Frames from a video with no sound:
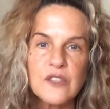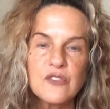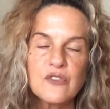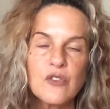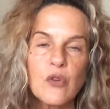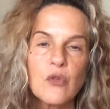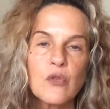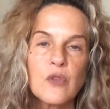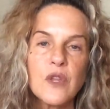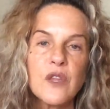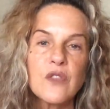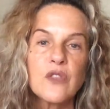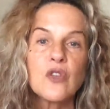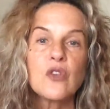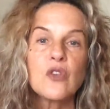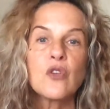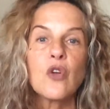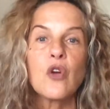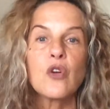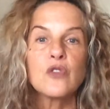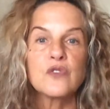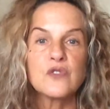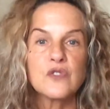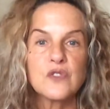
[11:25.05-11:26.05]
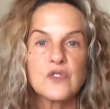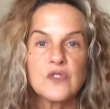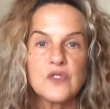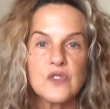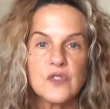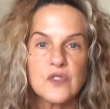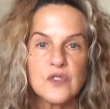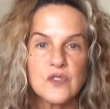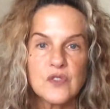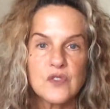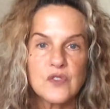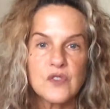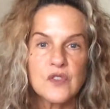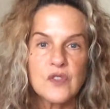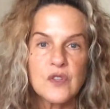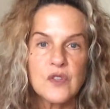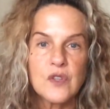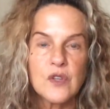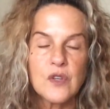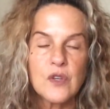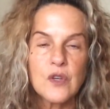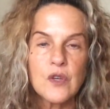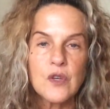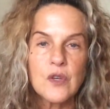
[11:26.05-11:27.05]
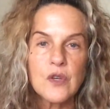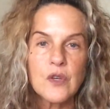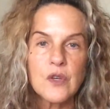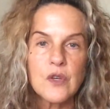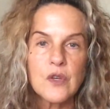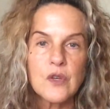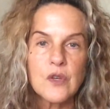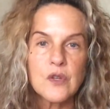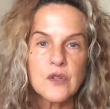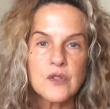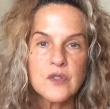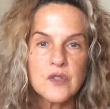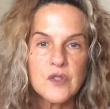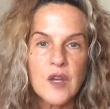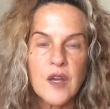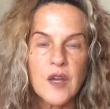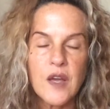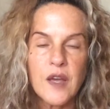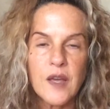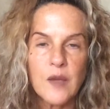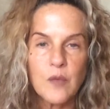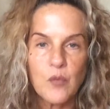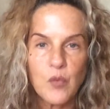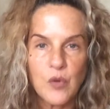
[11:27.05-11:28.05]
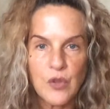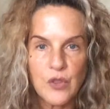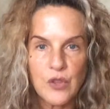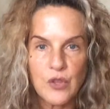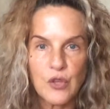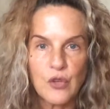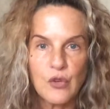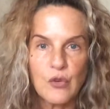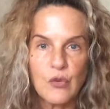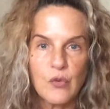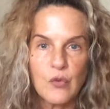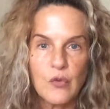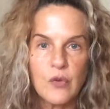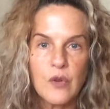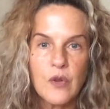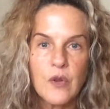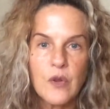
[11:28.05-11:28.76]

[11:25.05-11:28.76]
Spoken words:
don't let the narcissist's time with you